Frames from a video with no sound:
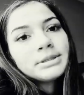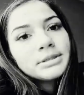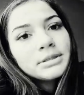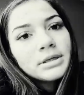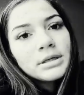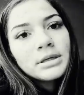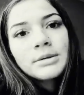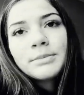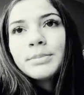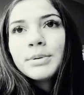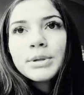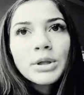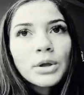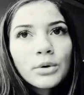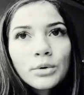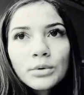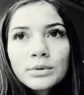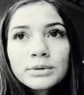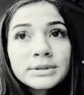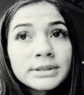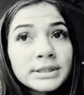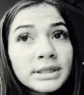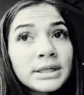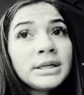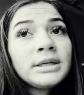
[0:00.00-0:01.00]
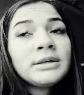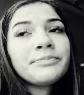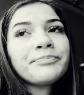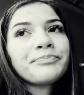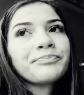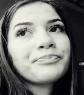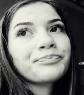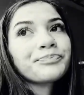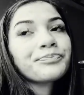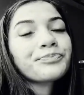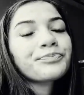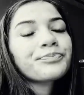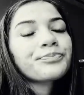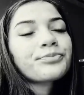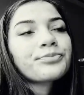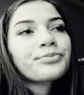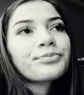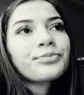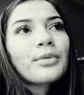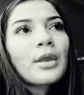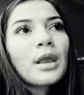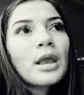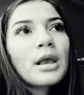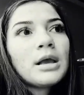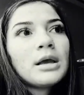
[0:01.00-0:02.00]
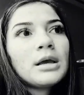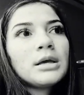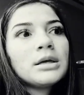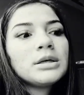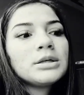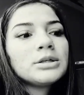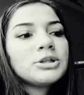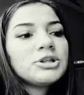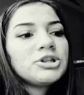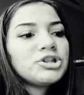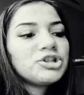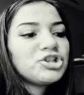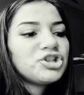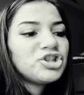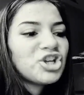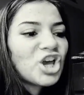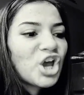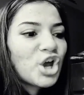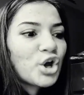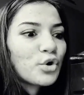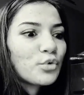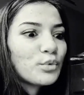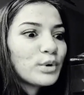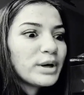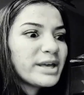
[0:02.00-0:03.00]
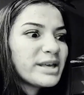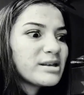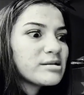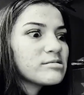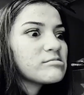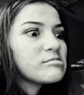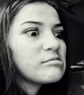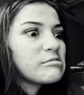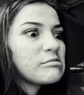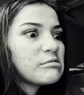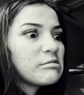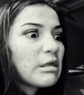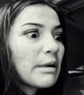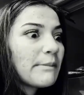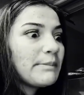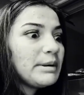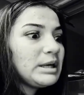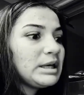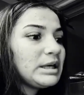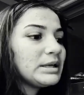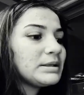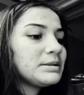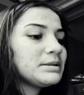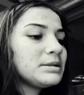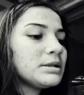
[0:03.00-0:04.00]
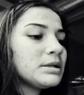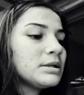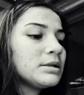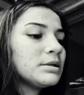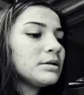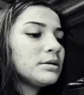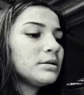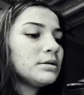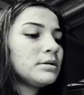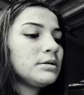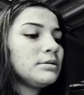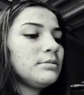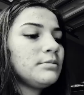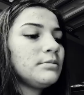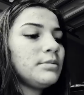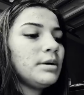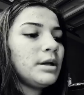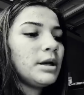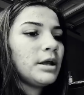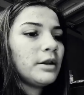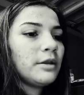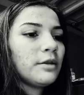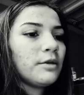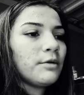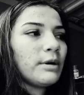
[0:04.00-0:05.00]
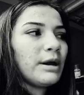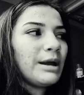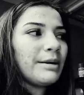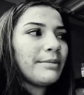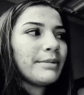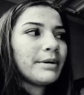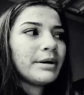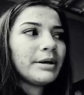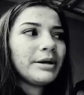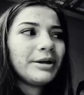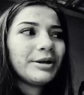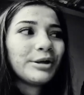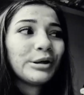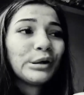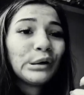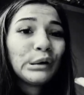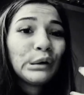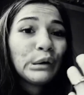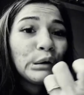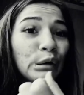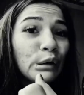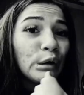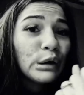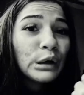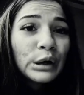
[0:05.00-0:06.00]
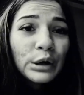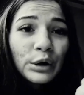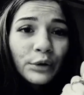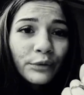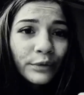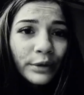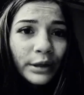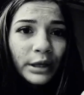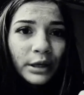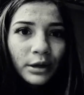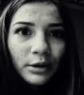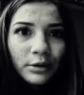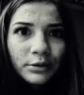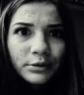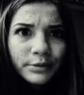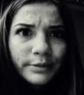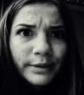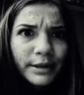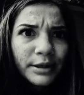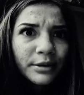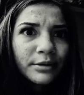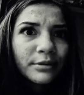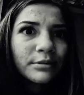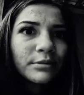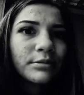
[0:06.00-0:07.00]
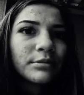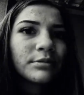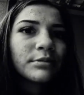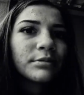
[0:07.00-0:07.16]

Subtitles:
just gonna put the holes in it. So let me get to putting 3M on here. Hopefully it goes well.